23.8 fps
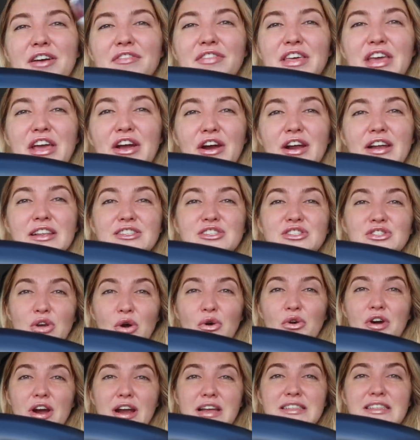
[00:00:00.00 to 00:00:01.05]
of the year. It's
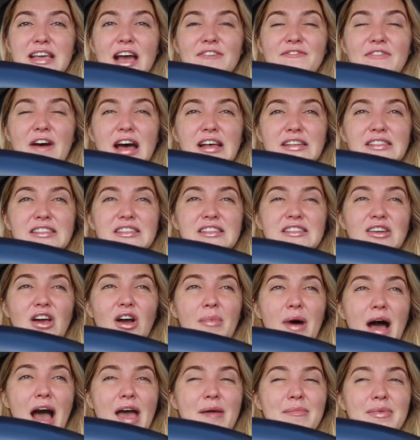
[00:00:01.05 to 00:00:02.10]
so crazy how fast this has
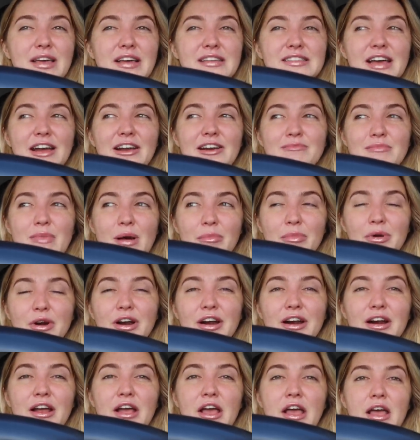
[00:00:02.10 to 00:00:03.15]
gone by because I
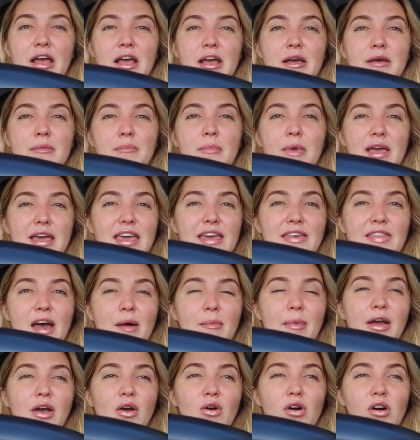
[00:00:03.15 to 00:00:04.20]
remember making
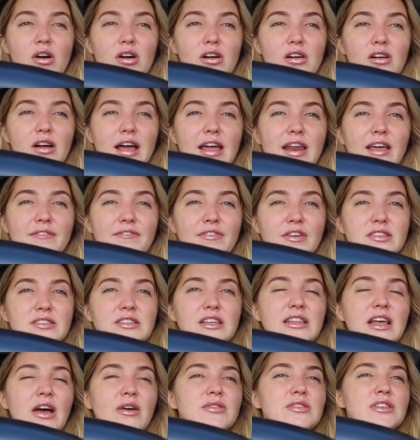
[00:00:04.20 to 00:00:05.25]
that my goal and it feels
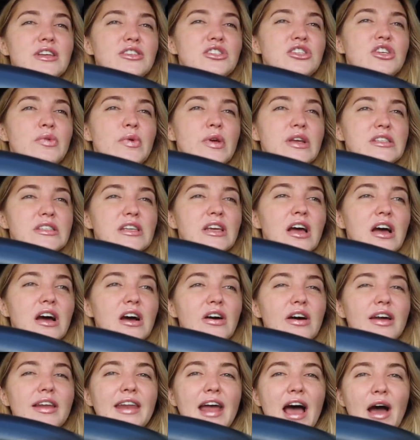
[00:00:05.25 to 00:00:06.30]
like that was like two weeks
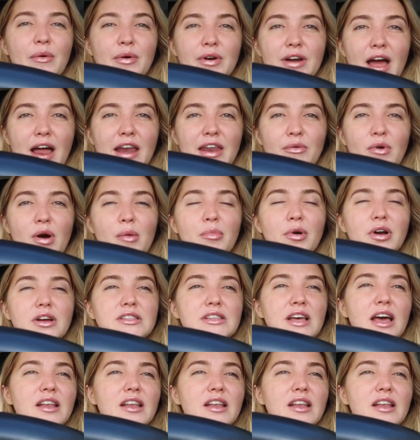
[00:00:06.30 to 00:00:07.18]
ago and now we're 91 books